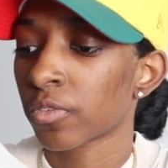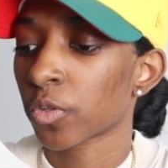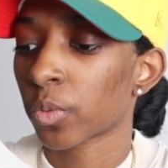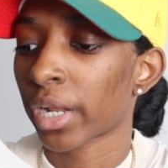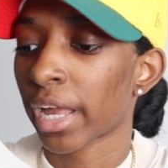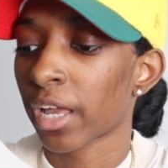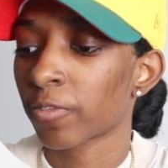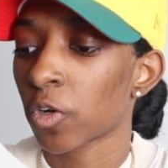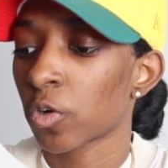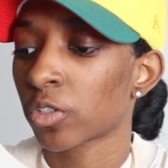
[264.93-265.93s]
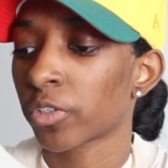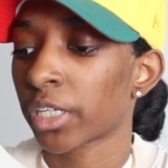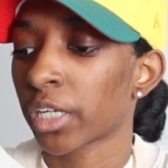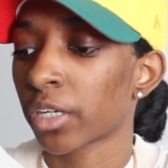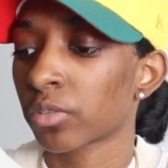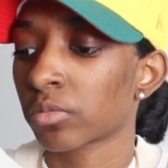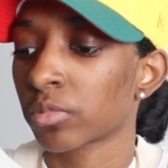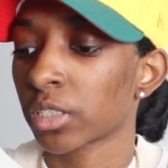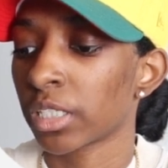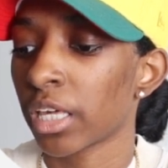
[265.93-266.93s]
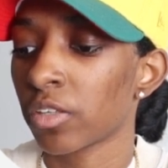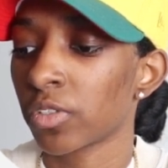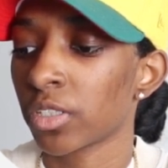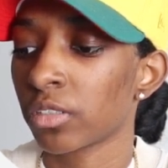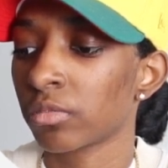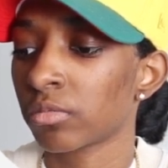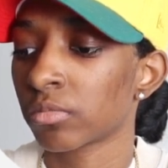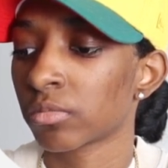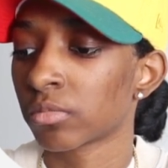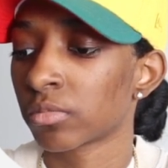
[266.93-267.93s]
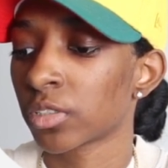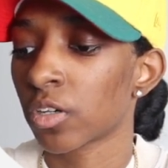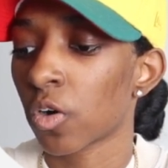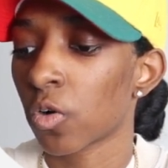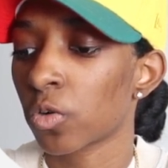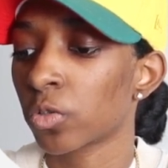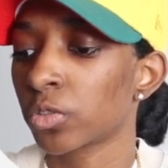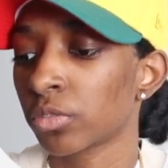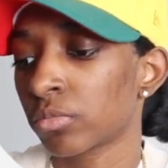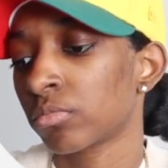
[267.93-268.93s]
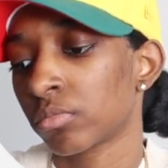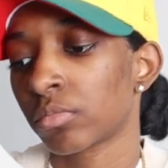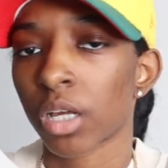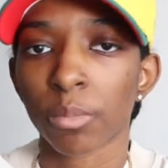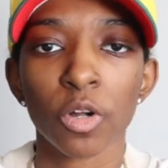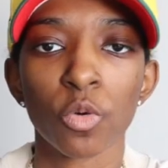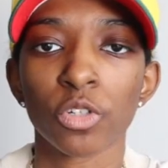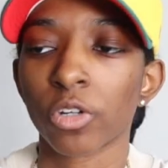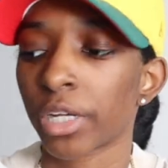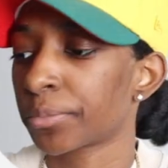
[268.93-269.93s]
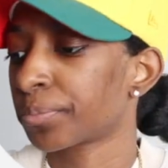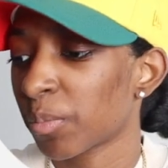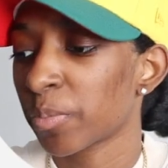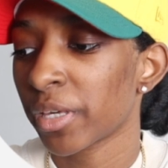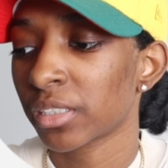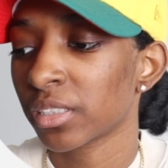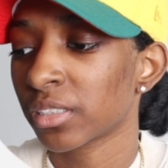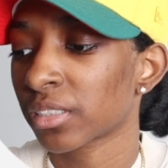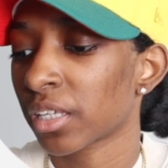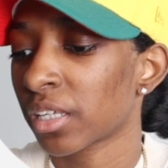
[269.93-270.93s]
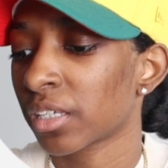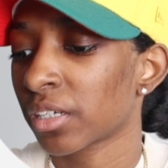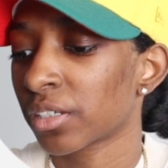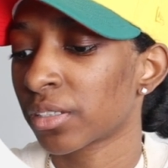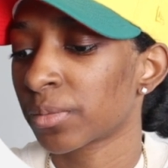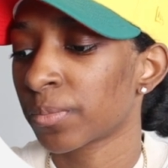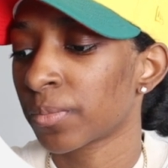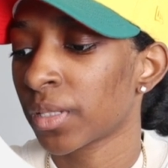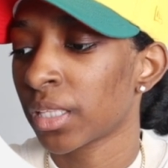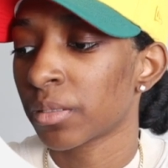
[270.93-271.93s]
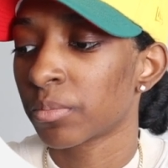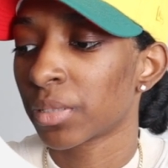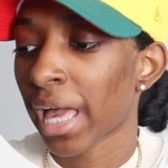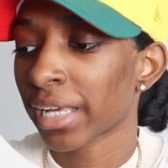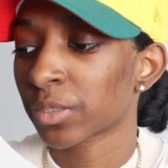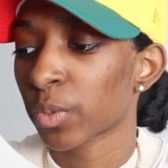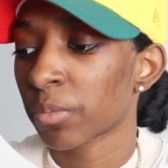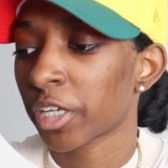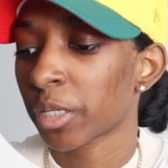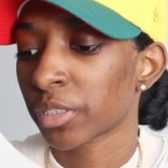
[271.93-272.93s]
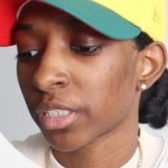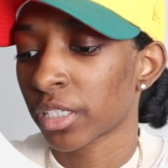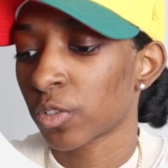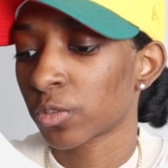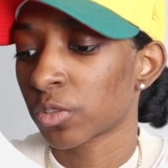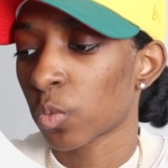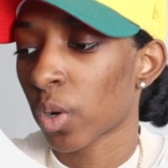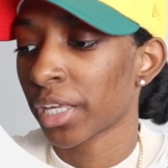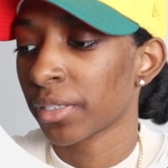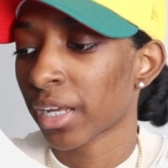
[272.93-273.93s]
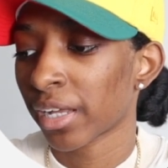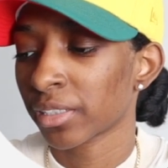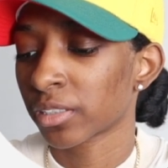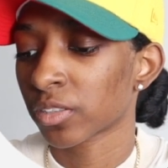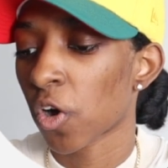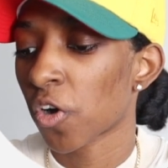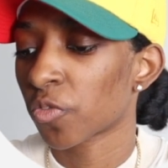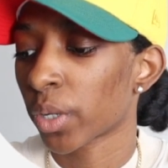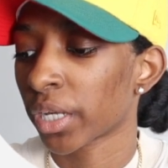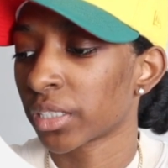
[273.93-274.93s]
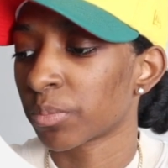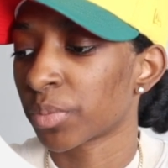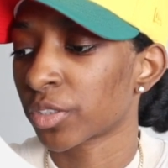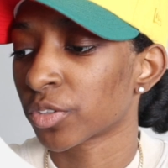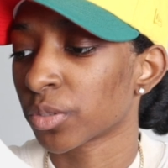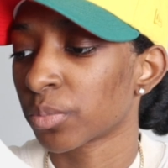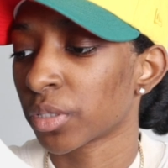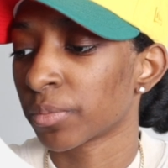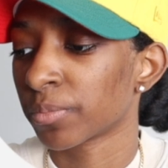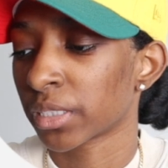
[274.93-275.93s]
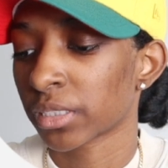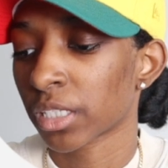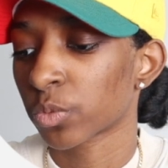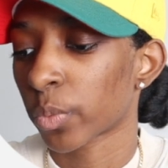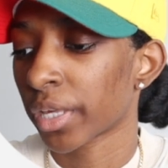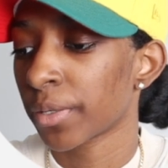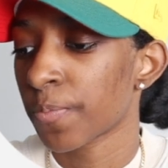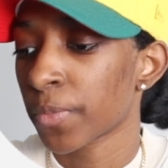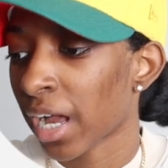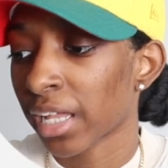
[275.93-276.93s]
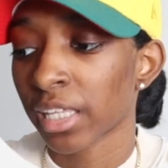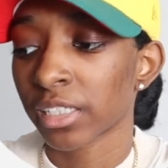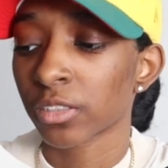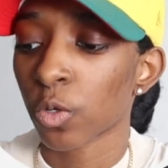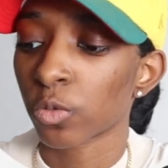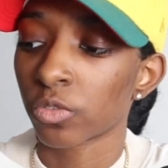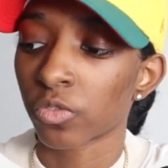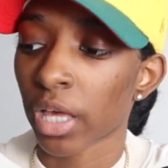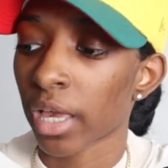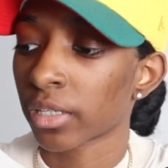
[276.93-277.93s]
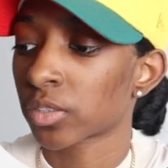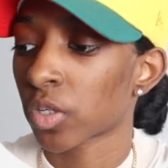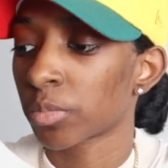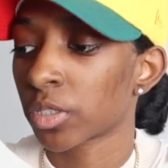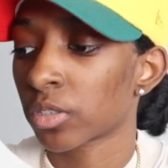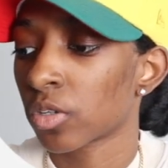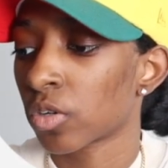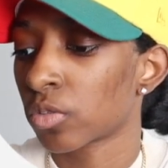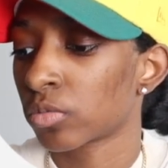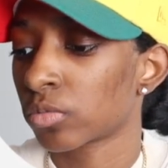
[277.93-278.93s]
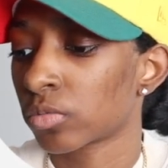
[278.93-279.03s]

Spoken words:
for what I have going right now. The navy, the gold. I'm gonna go with gray. I'm gonna make this a black sweatband, but there goes the white. Kind of looks off-white in the picture, but it says white. I like tonal flags, so I'm gonna go.